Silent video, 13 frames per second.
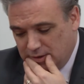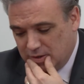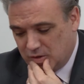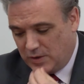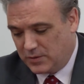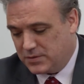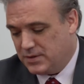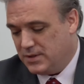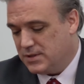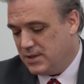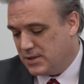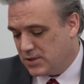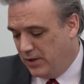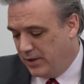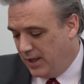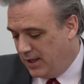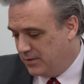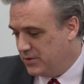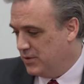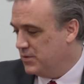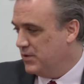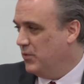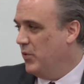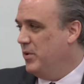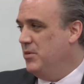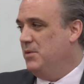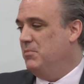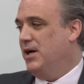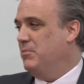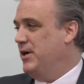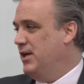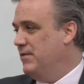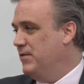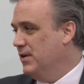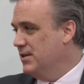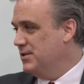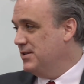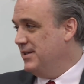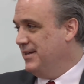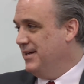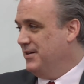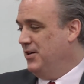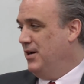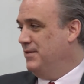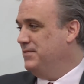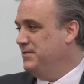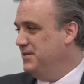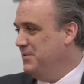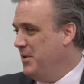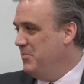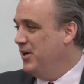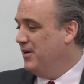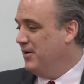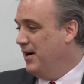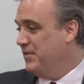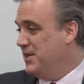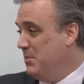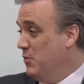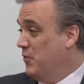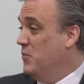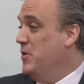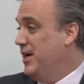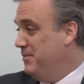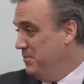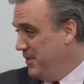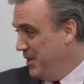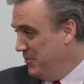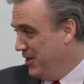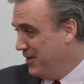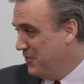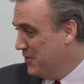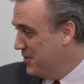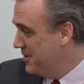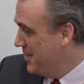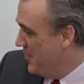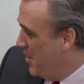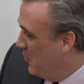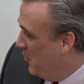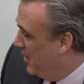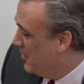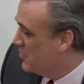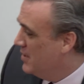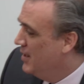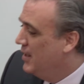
So just to start out in terms of what we mean by meaningfulness, just to get that off, maybe not off the table for me, maybe mm -hmm. not mm-hmm. for anyone else.